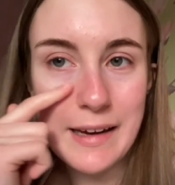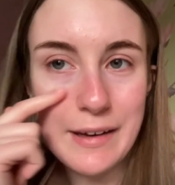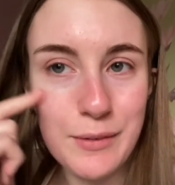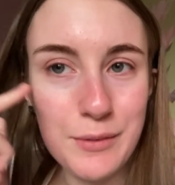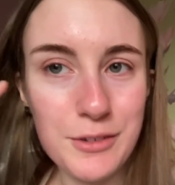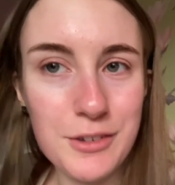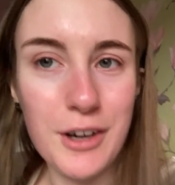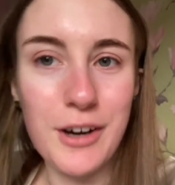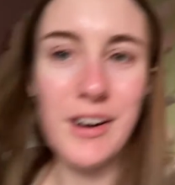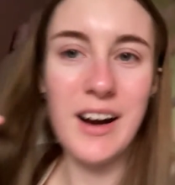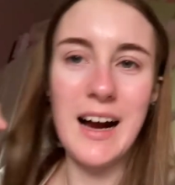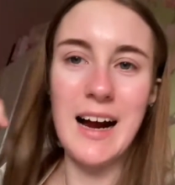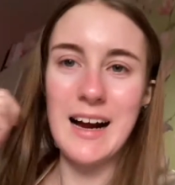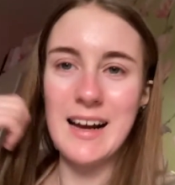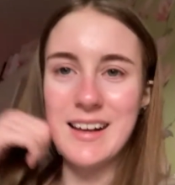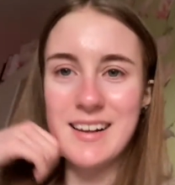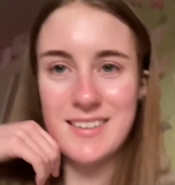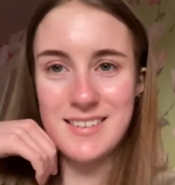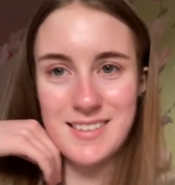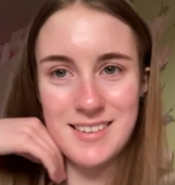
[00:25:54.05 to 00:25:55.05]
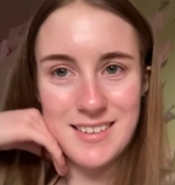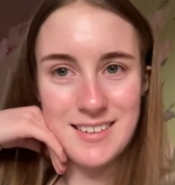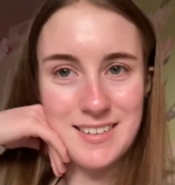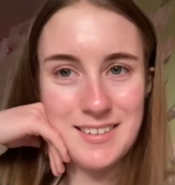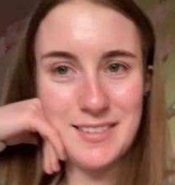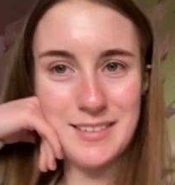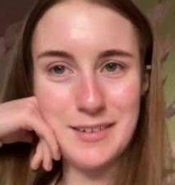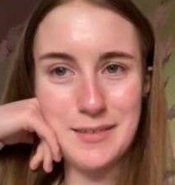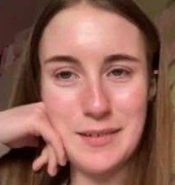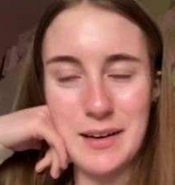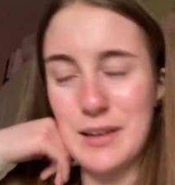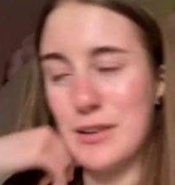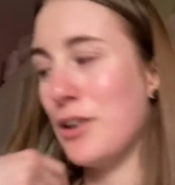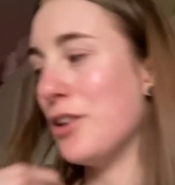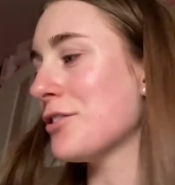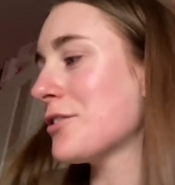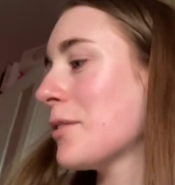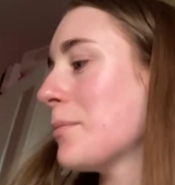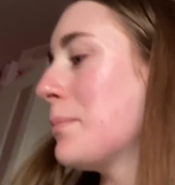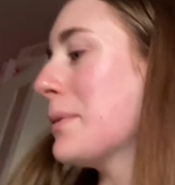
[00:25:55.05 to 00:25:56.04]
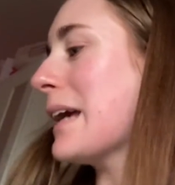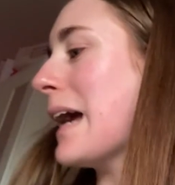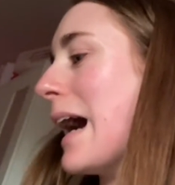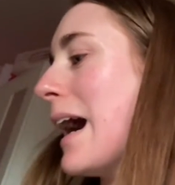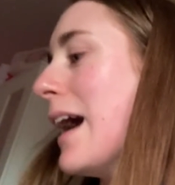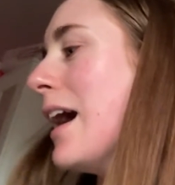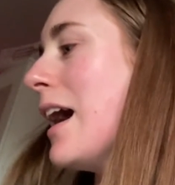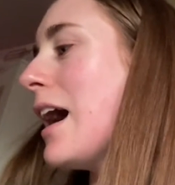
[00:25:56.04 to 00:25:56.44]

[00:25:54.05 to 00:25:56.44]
under eyes oh my god but yeah